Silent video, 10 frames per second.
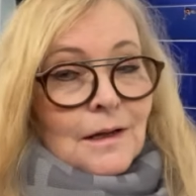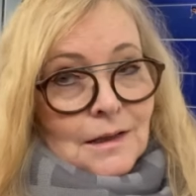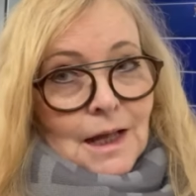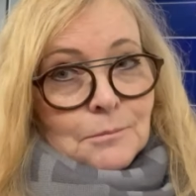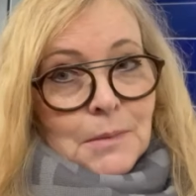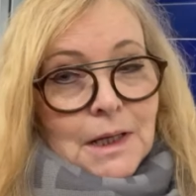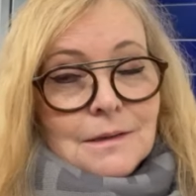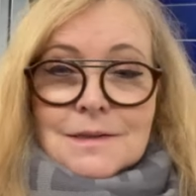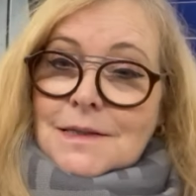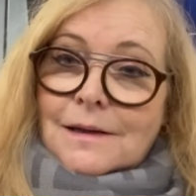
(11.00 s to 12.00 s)
That
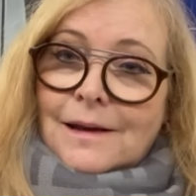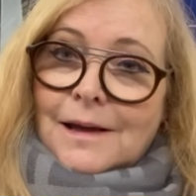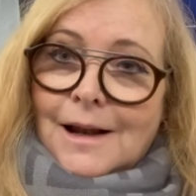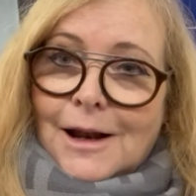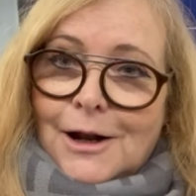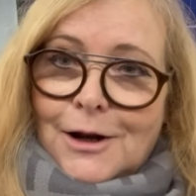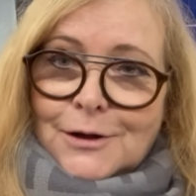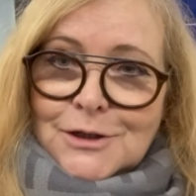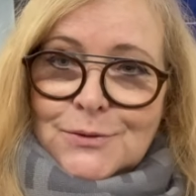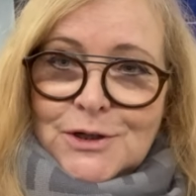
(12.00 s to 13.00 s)
means
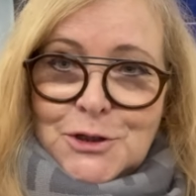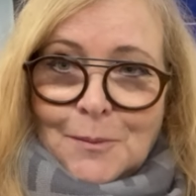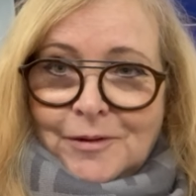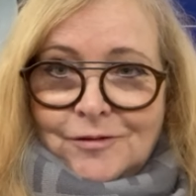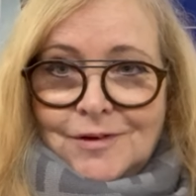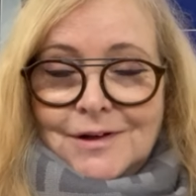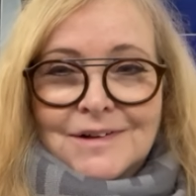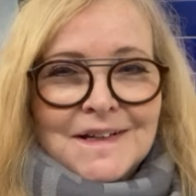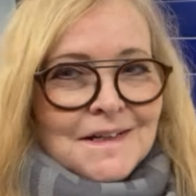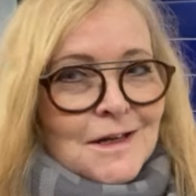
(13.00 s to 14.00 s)
luxury shopping
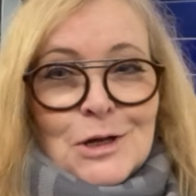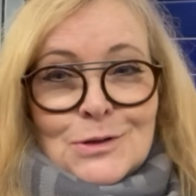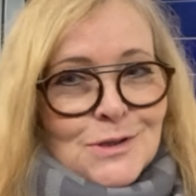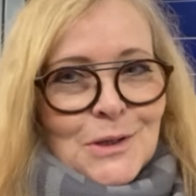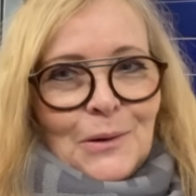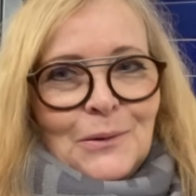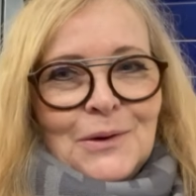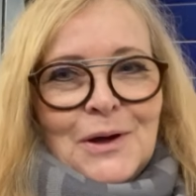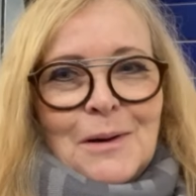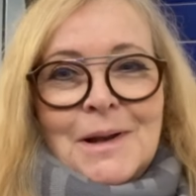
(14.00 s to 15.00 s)
vlog. So
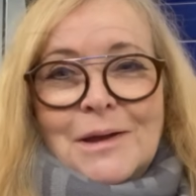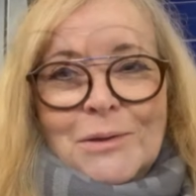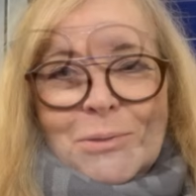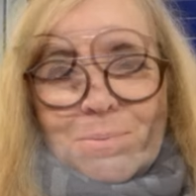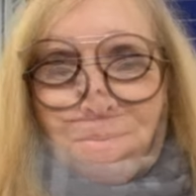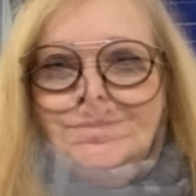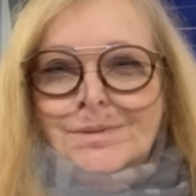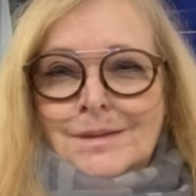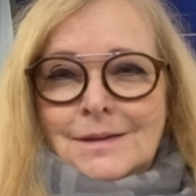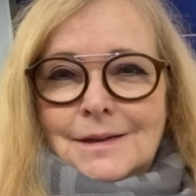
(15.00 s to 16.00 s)
come along.
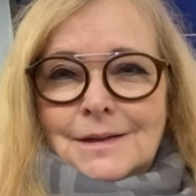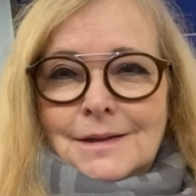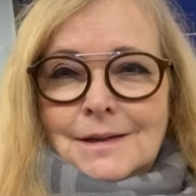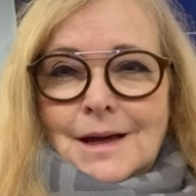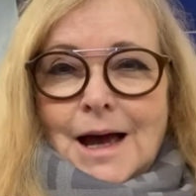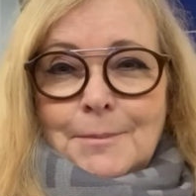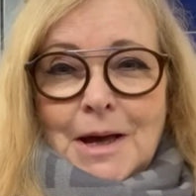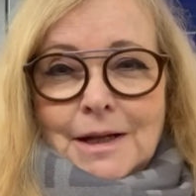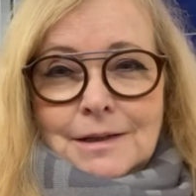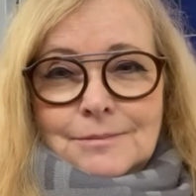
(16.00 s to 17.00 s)

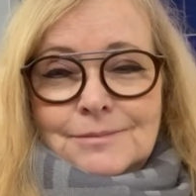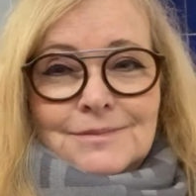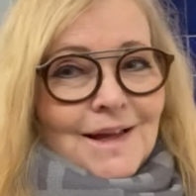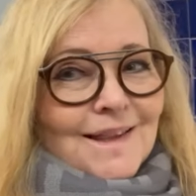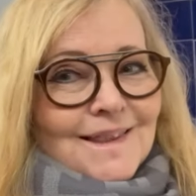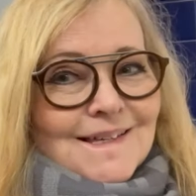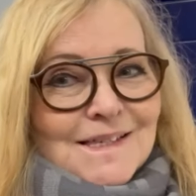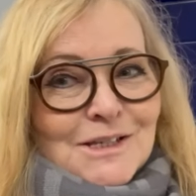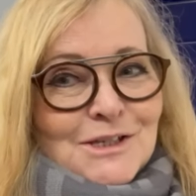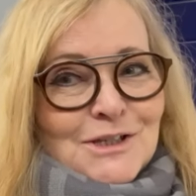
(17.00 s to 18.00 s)
I'm Hanne, and
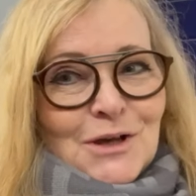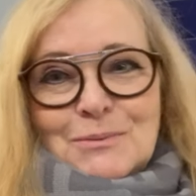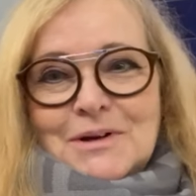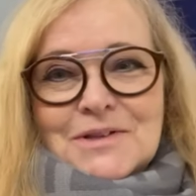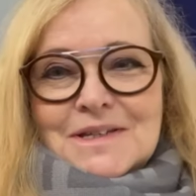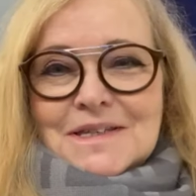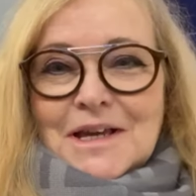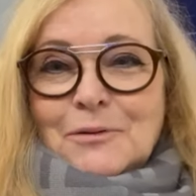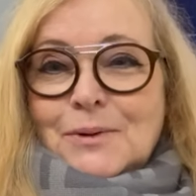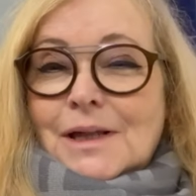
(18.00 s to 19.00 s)
this is So Much
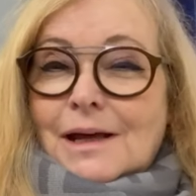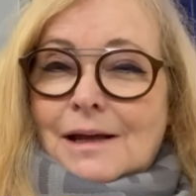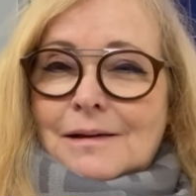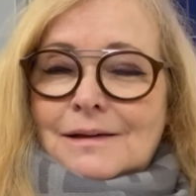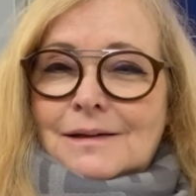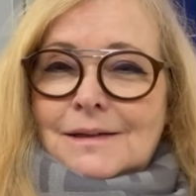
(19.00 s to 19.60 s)
Design with Hanne.